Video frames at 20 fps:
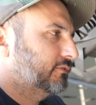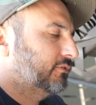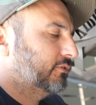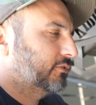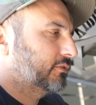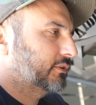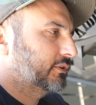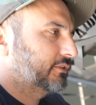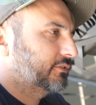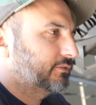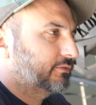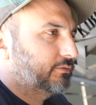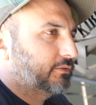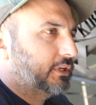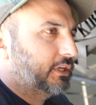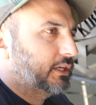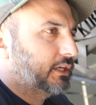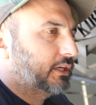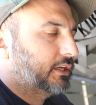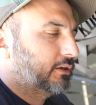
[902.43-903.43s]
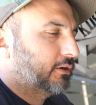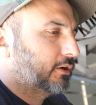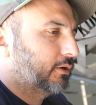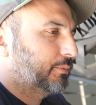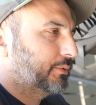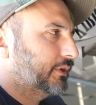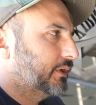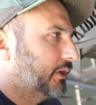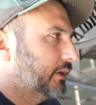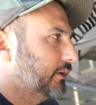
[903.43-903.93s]
for us in
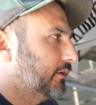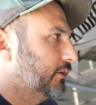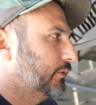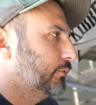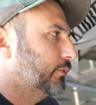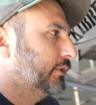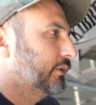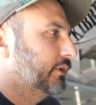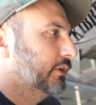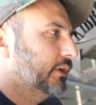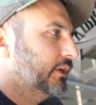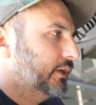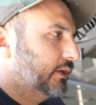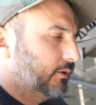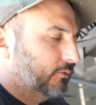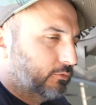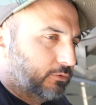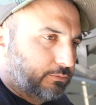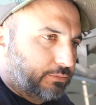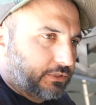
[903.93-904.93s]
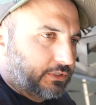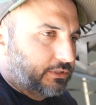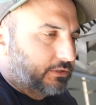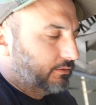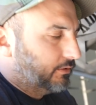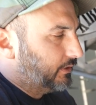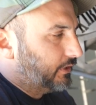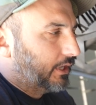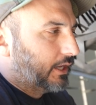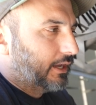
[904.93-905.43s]
RPI hardware. We'll be
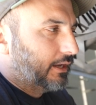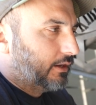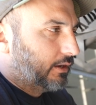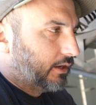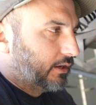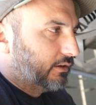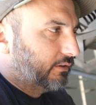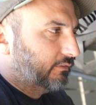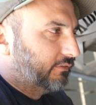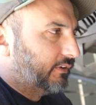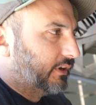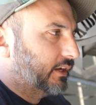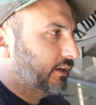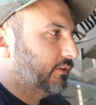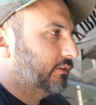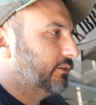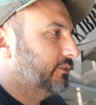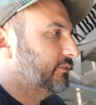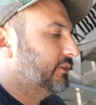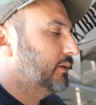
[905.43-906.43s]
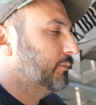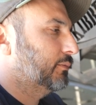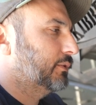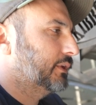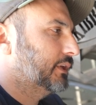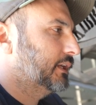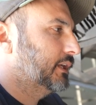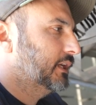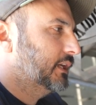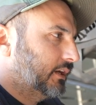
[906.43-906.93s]
doing that on final
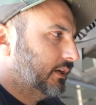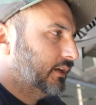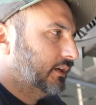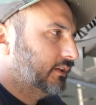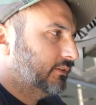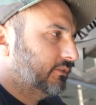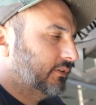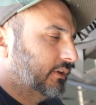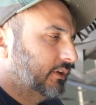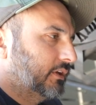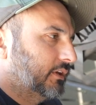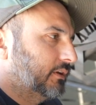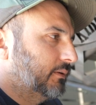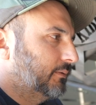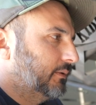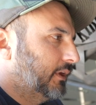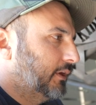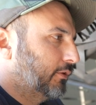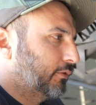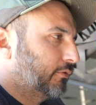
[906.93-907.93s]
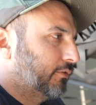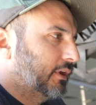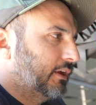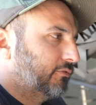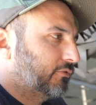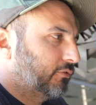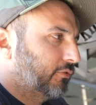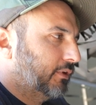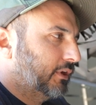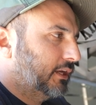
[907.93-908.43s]
assembly. Uh, it's a
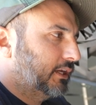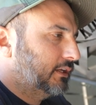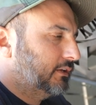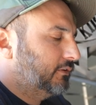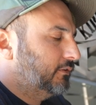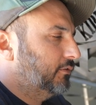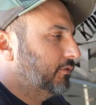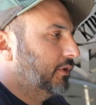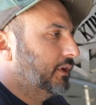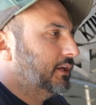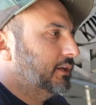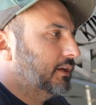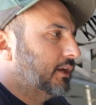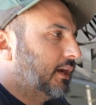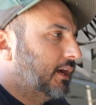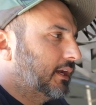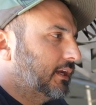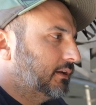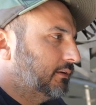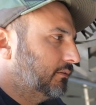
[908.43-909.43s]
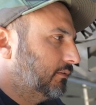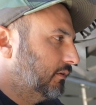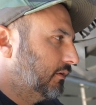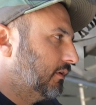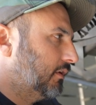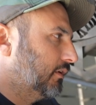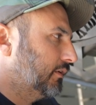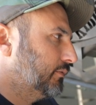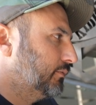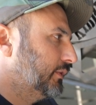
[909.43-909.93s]
aircraft grade, grade 9
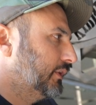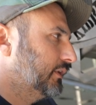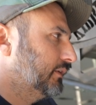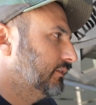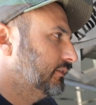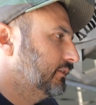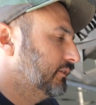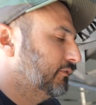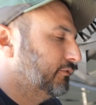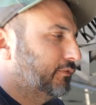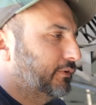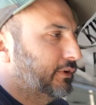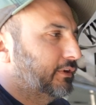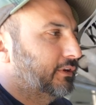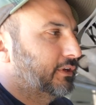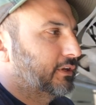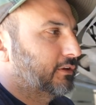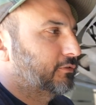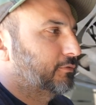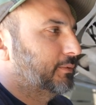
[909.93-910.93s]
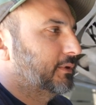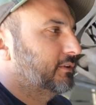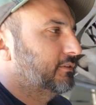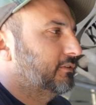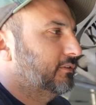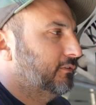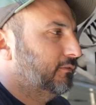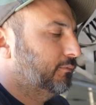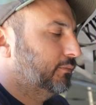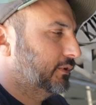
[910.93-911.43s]
hardware. They're very
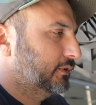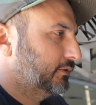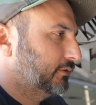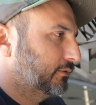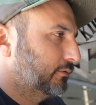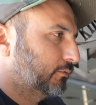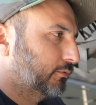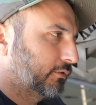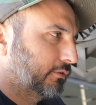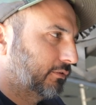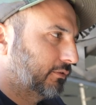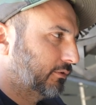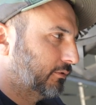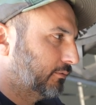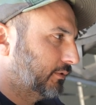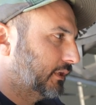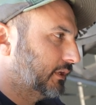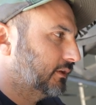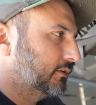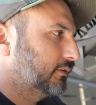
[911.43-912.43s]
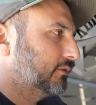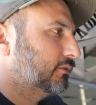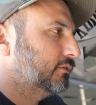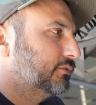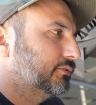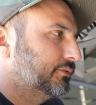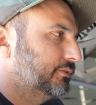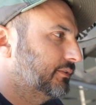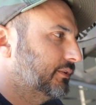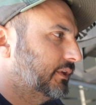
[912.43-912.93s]
expensive, but they're worth their weight in
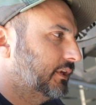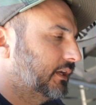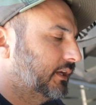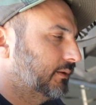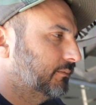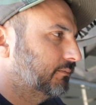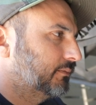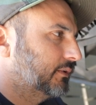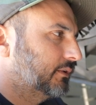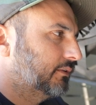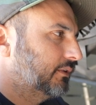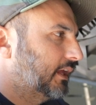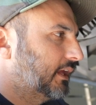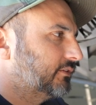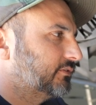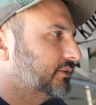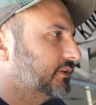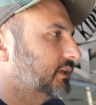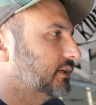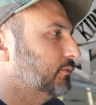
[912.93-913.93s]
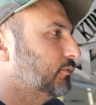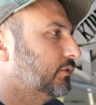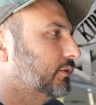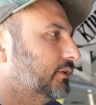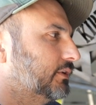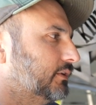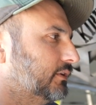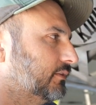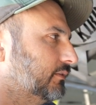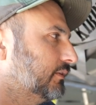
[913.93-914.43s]
gold. Uh, the last thing you want
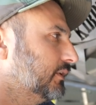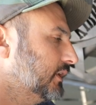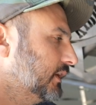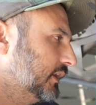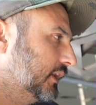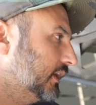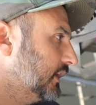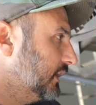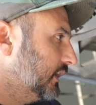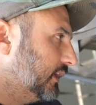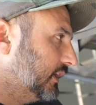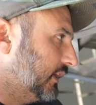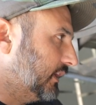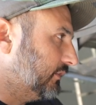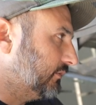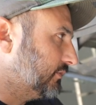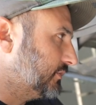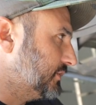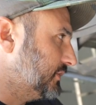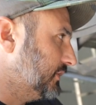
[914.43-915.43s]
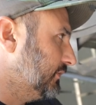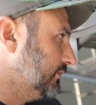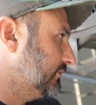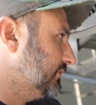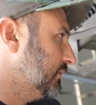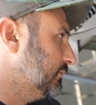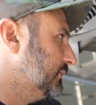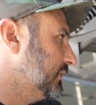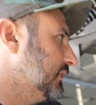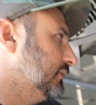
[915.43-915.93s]
to do is shear
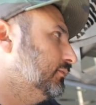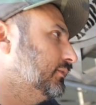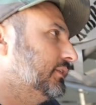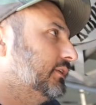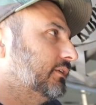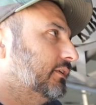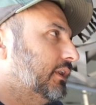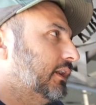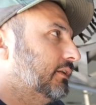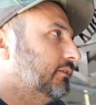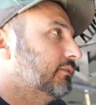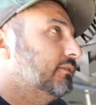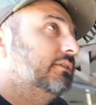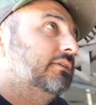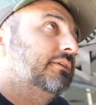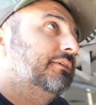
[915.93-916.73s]
something when you're out